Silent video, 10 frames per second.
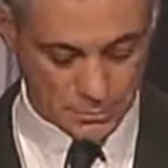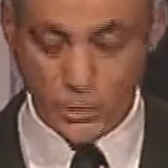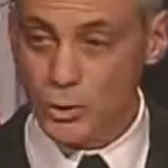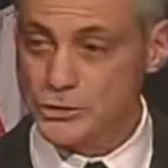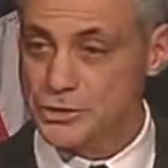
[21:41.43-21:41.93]
The
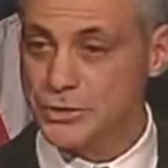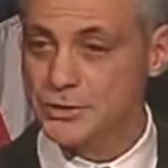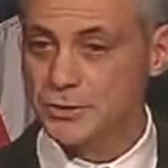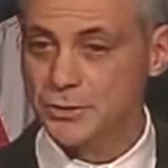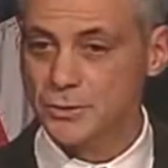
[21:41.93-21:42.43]
question
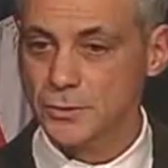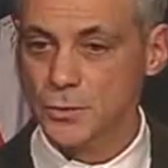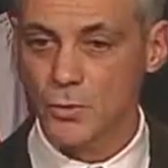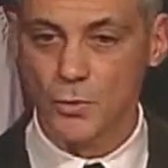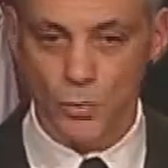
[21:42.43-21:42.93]
is,
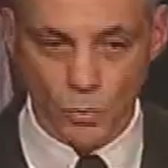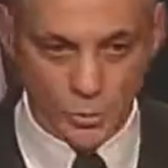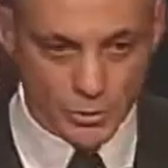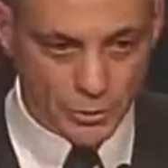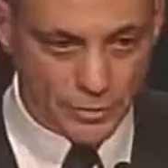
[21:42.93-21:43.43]
will
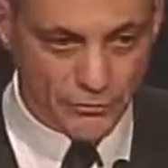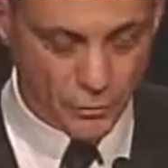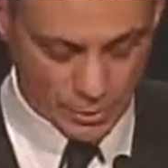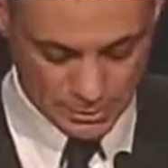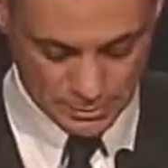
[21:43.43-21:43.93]
we train
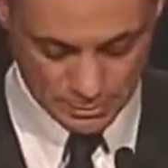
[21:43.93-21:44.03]
for it?